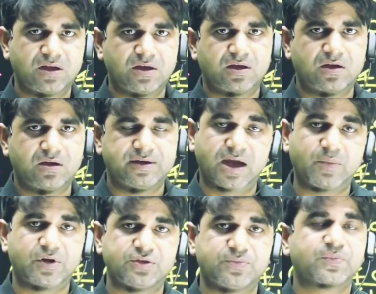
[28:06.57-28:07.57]
a
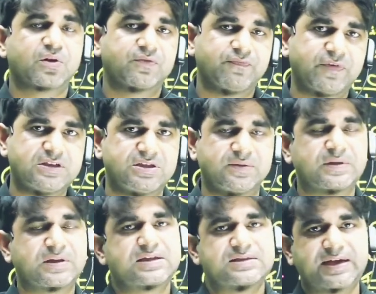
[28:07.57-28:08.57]
diamond. First thing.
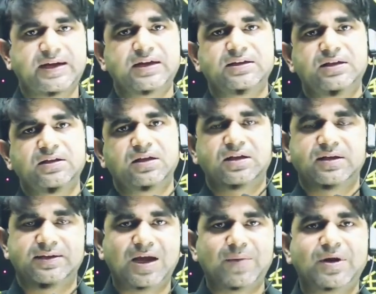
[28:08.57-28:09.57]
Second thing,
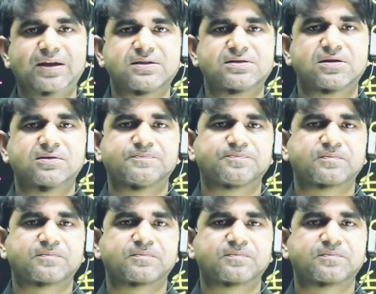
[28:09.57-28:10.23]
diamond is a